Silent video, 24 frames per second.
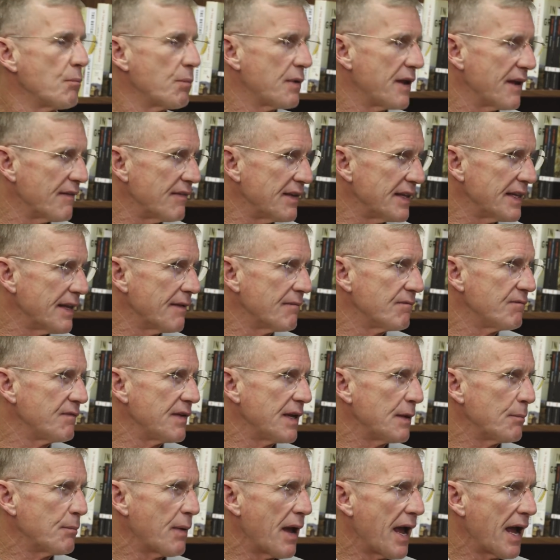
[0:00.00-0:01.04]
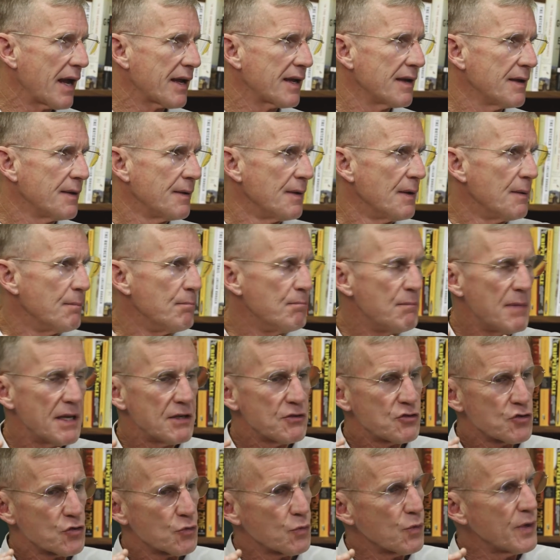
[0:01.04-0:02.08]
giving them feedback.
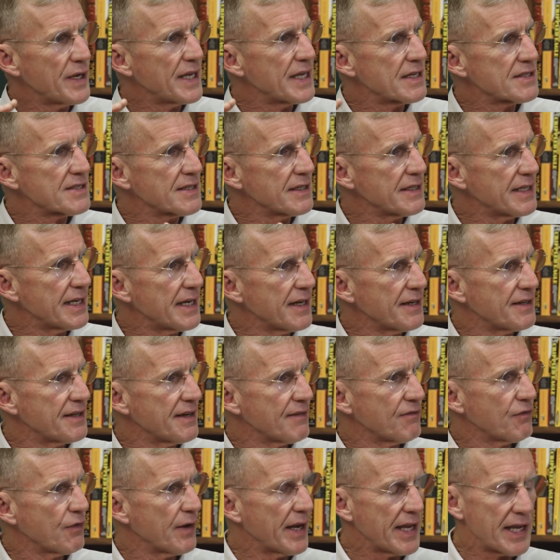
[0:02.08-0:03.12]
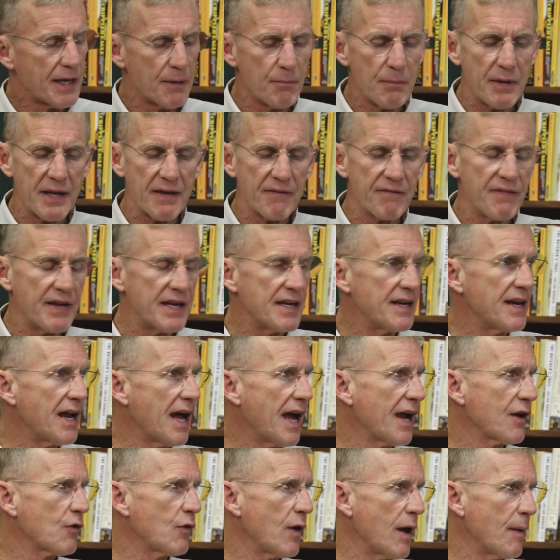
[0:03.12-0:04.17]
Mentoring is a little different. It can be a Venn
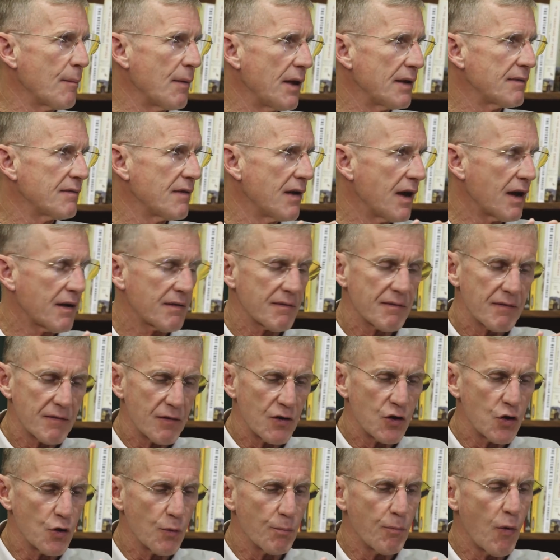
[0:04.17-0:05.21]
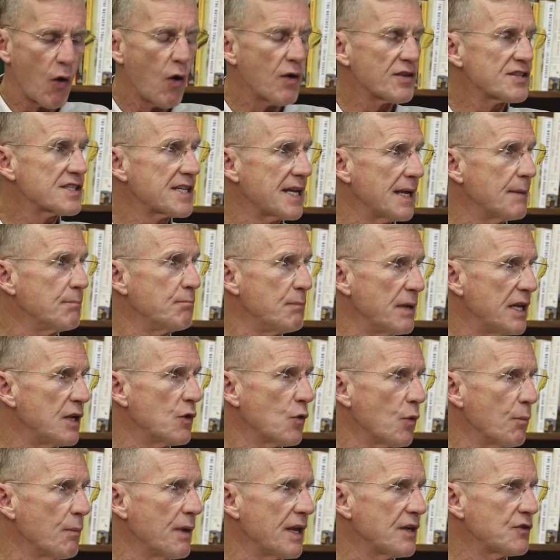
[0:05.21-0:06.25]
diagram. A, a, Your boss can be
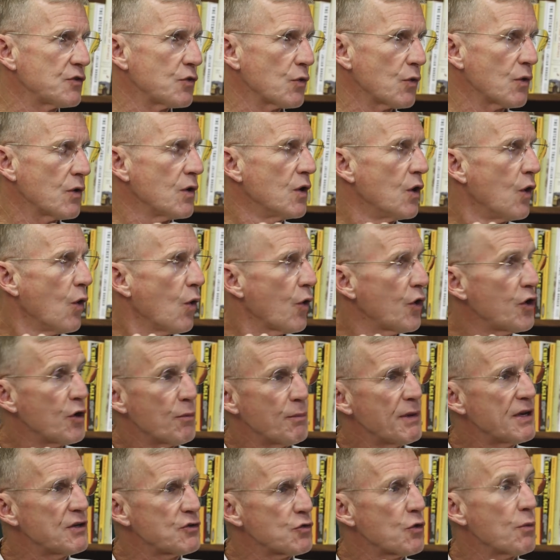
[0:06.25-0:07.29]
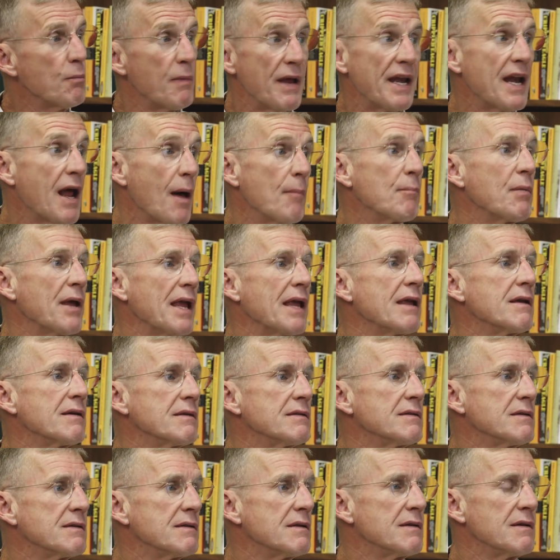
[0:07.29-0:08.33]
your mentor, or your mentor may not be.
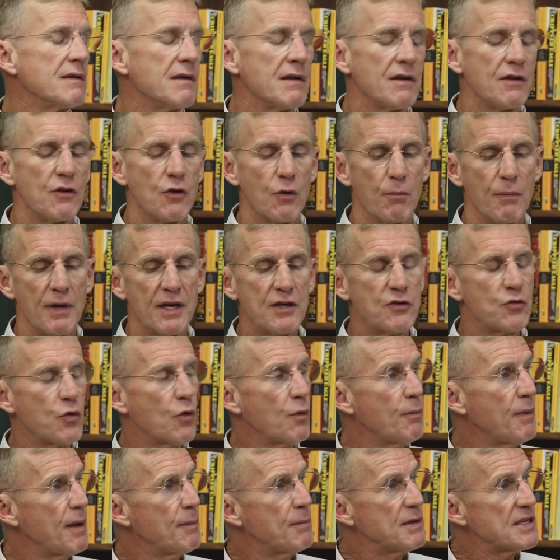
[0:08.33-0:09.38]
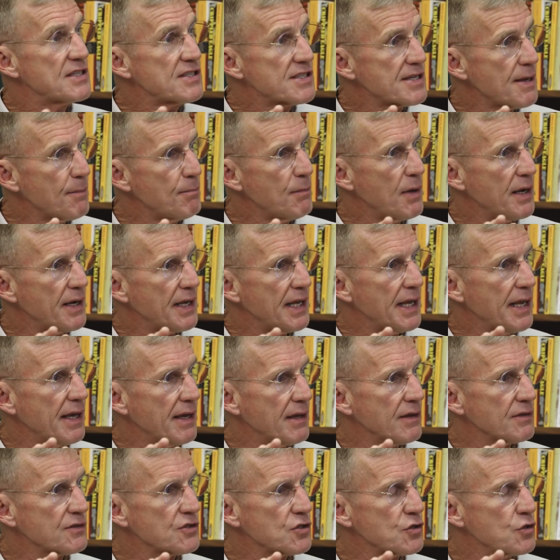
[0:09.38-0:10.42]
Your mentor may be somebody
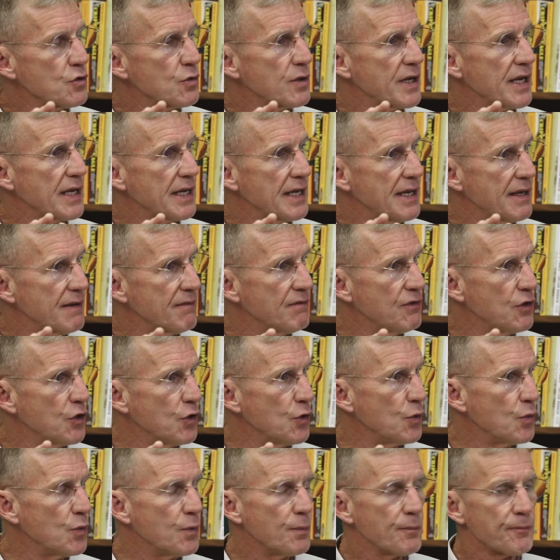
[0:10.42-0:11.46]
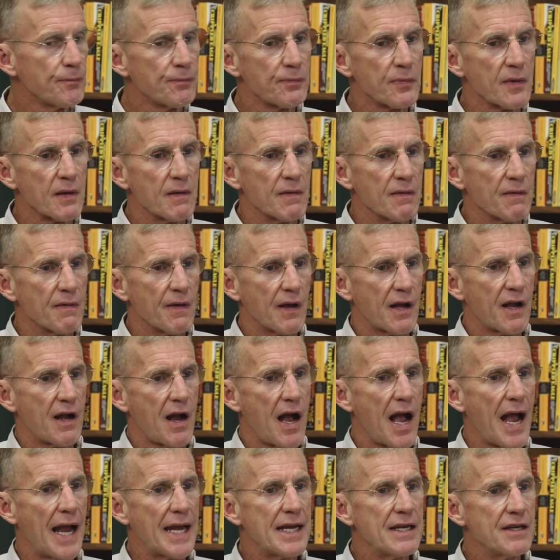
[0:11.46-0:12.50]
else who can give you the
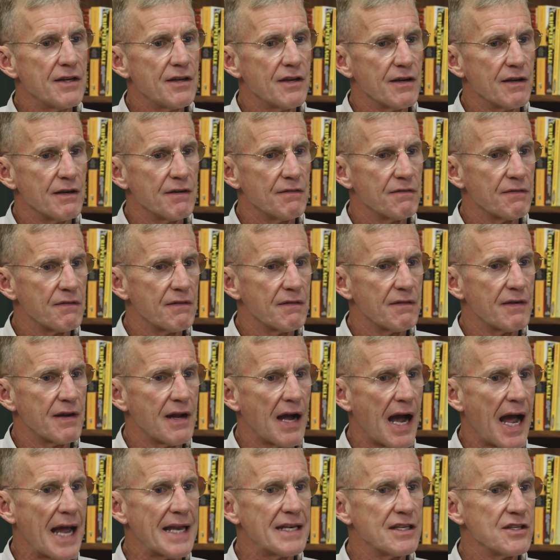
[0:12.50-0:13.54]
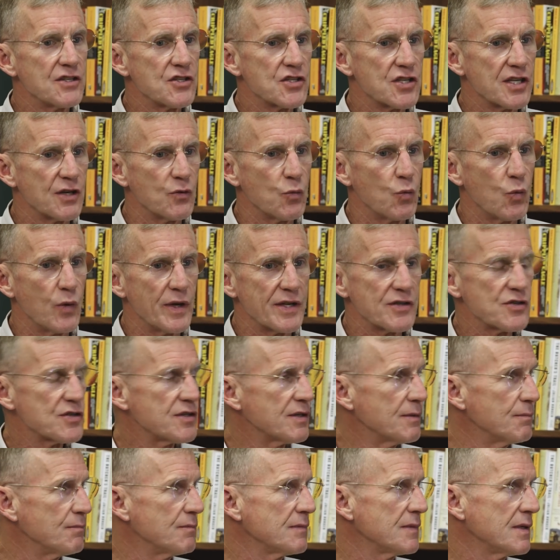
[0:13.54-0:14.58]
kind of guidance and
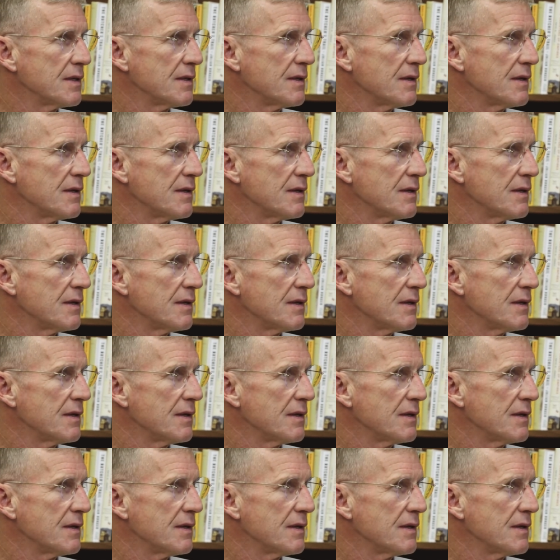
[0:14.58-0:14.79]
wisdom